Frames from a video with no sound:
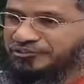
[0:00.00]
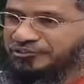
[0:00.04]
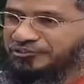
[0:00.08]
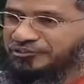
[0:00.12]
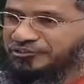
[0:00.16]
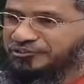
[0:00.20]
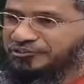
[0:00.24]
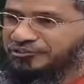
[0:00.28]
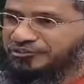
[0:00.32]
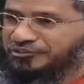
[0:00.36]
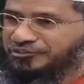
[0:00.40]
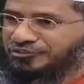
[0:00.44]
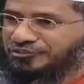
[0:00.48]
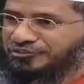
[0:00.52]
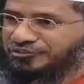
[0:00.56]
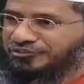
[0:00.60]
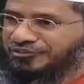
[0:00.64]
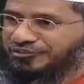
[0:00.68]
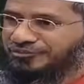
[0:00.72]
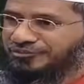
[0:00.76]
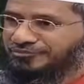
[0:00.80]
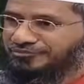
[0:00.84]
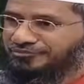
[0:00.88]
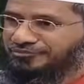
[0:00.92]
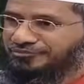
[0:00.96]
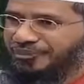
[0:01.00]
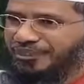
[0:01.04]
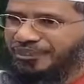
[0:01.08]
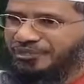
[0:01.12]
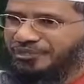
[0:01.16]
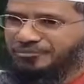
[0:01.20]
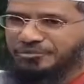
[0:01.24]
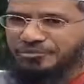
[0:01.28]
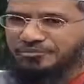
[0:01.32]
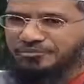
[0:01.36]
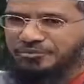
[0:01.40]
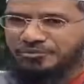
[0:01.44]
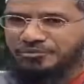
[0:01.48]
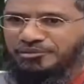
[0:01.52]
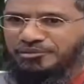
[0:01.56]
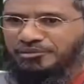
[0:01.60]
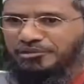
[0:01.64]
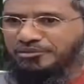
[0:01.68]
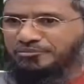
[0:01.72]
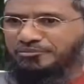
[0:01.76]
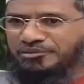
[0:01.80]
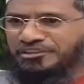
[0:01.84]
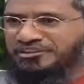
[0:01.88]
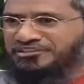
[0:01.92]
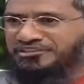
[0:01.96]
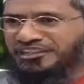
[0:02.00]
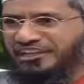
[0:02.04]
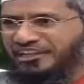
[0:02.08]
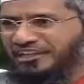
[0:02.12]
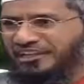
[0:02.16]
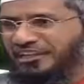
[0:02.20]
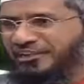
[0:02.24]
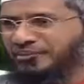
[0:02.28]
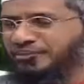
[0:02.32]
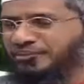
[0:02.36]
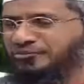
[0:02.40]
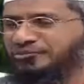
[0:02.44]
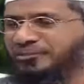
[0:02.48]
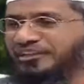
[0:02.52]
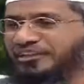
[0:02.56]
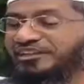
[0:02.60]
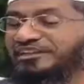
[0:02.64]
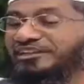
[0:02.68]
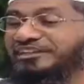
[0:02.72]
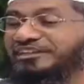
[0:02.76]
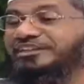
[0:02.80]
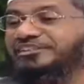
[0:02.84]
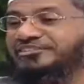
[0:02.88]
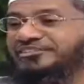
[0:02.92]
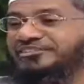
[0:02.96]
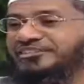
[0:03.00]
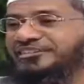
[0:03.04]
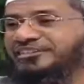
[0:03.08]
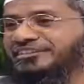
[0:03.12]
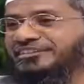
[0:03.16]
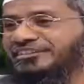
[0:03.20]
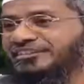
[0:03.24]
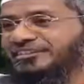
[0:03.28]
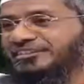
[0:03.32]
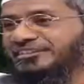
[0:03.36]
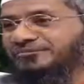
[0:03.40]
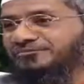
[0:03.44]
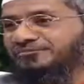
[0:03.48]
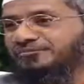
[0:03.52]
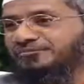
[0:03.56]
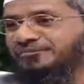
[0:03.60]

So, many people may not be reciting at home. So at least